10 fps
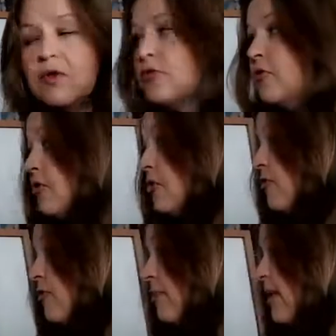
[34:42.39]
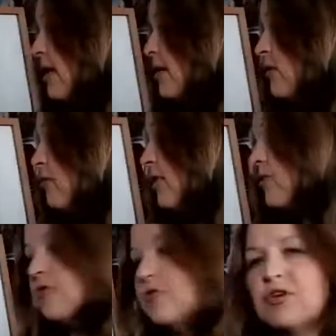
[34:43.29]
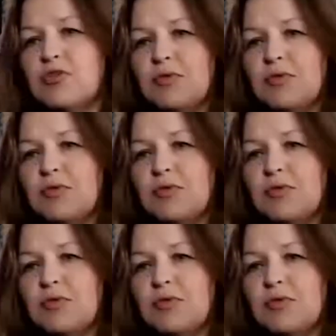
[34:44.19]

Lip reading: So in order for me to do that stretch,